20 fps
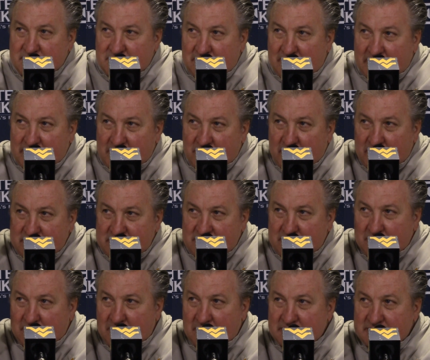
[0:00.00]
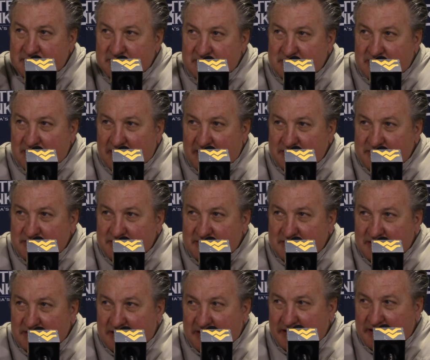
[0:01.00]
like question marks and
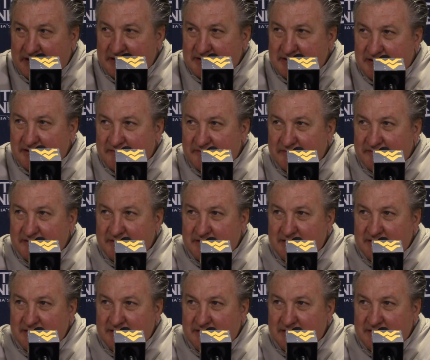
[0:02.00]
slashes and all that stuff.